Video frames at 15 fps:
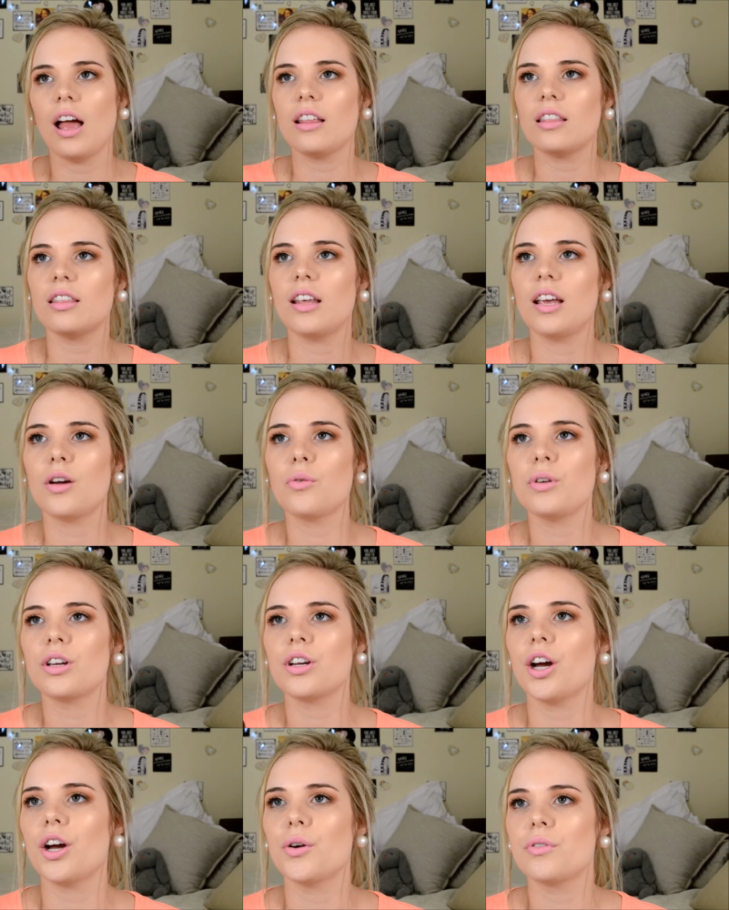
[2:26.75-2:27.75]
And there we
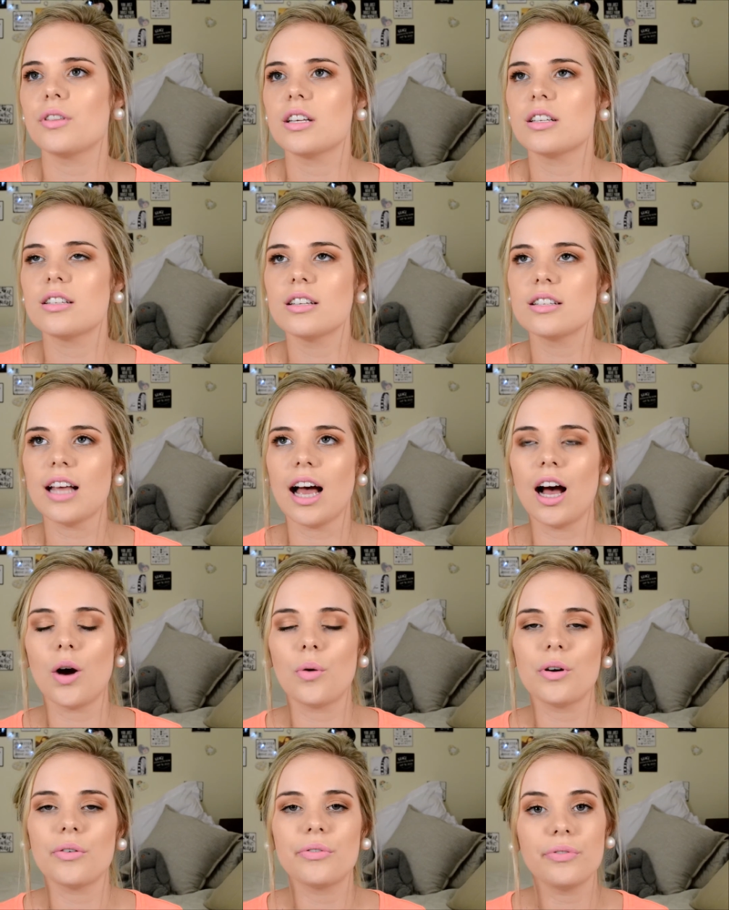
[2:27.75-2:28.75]
go. This is
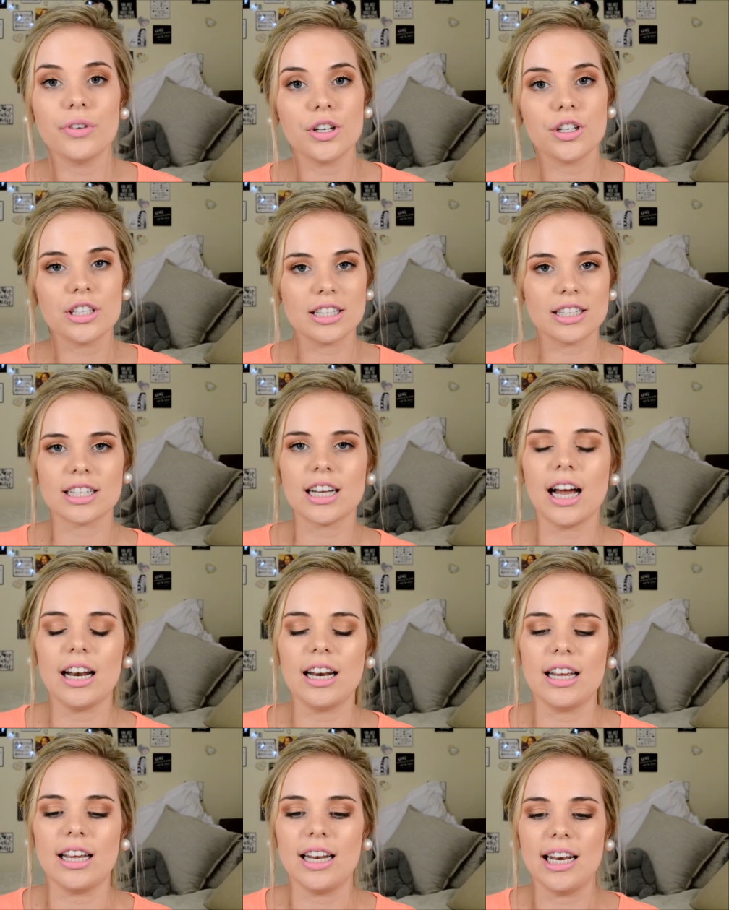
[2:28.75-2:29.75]
our first
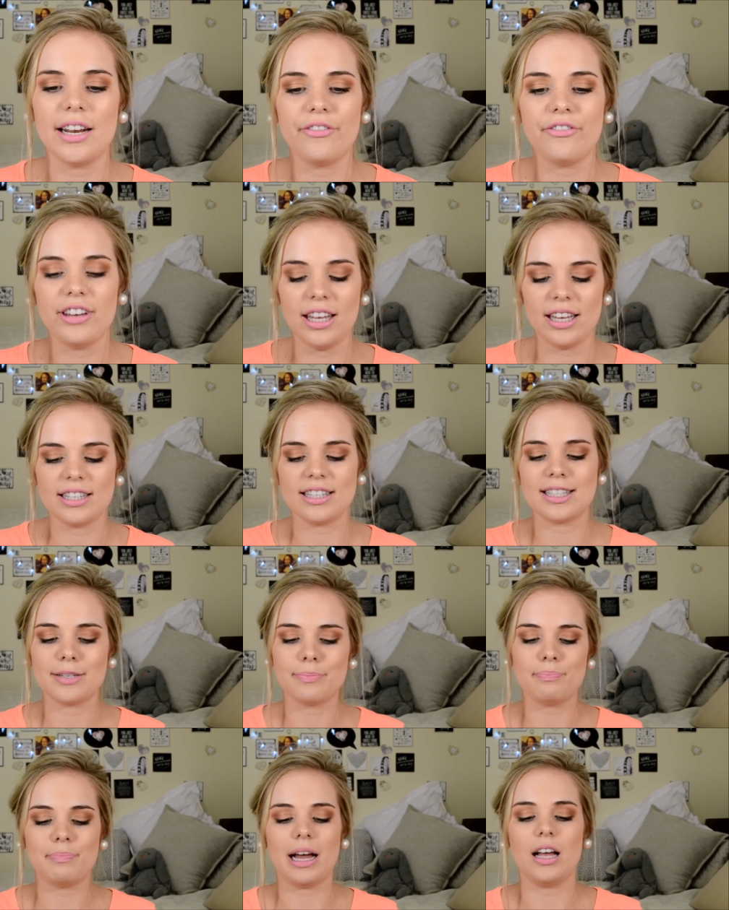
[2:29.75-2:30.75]
color, La Vie
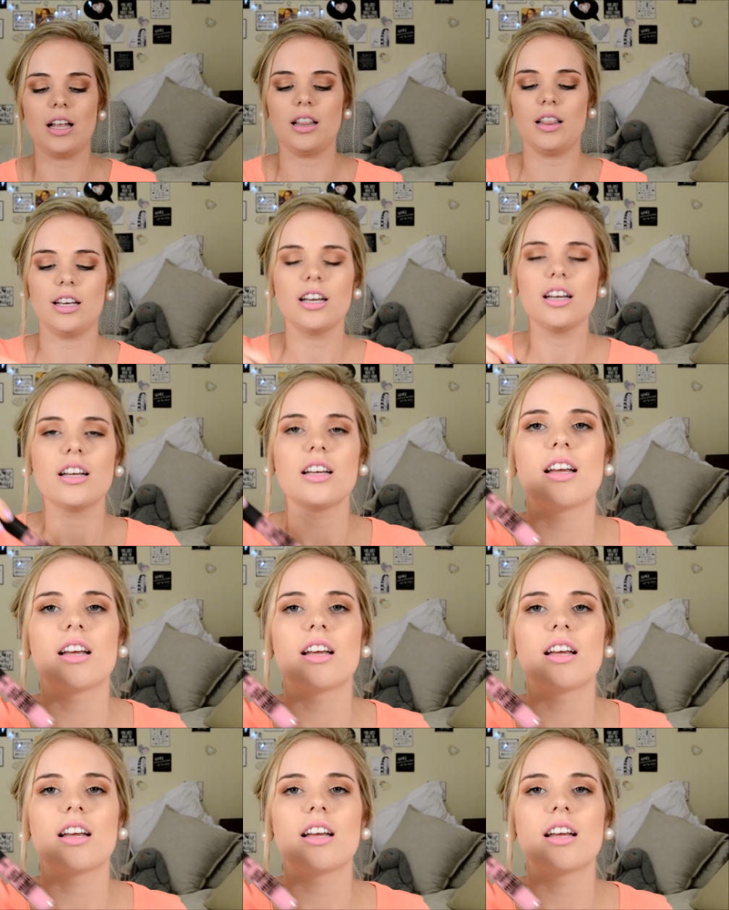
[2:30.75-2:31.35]
Est Belle,